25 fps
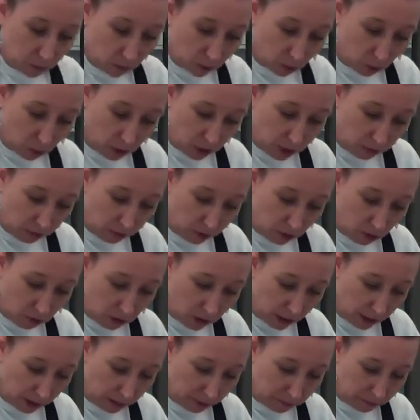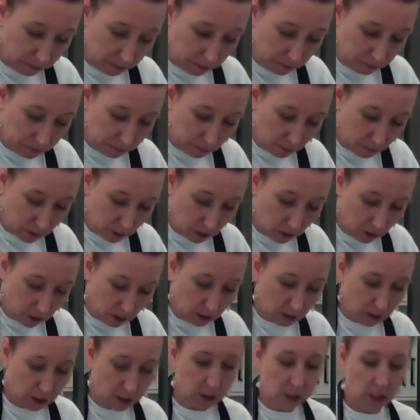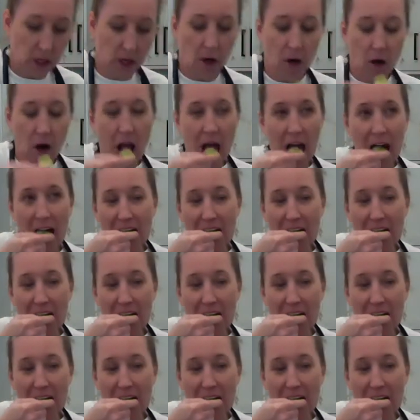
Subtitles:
whatever you like. All right, let's see here.